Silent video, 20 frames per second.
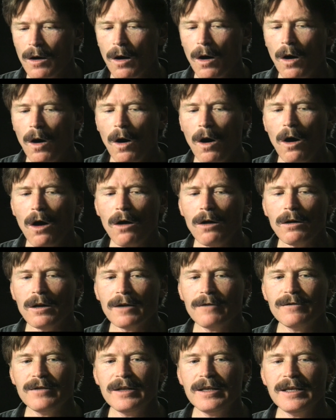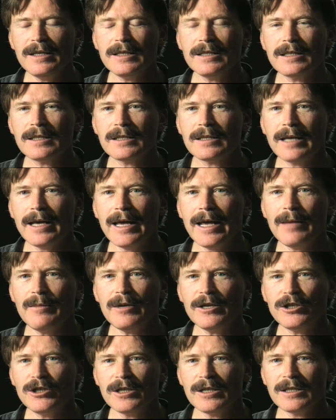All of these
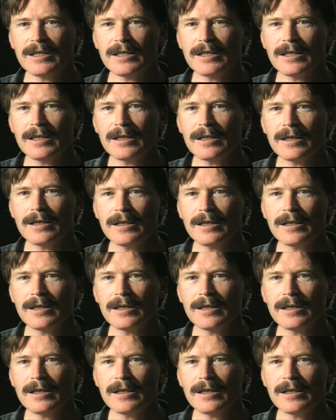images